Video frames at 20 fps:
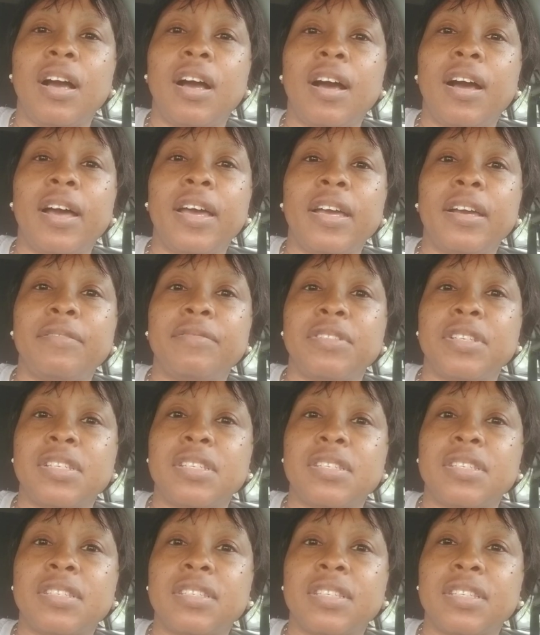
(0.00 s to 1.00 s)
I have
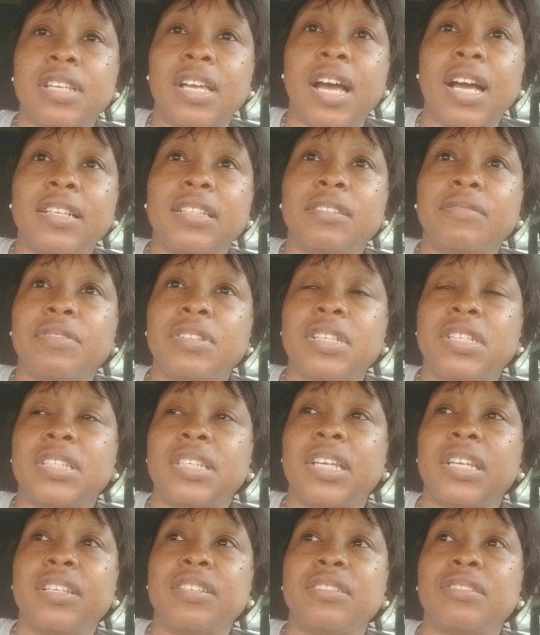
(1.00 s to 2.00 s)
actively
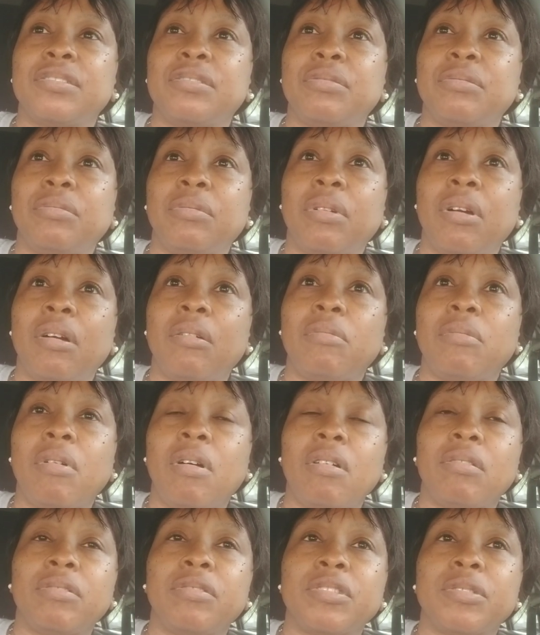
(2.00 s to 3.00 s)
decided to tune out
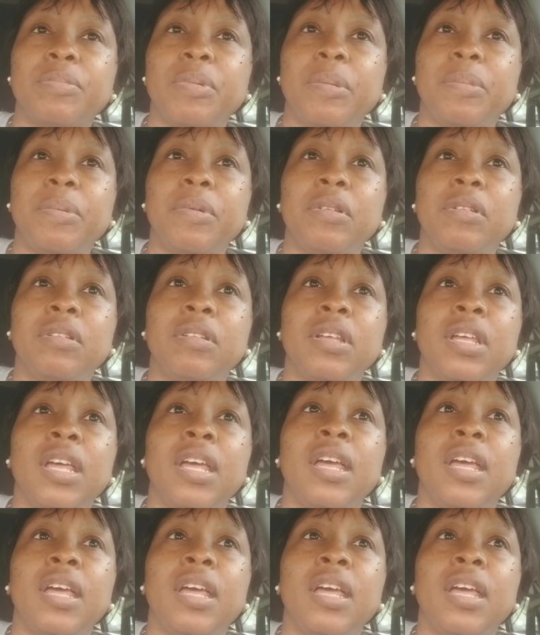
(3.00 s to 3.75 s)
all those people,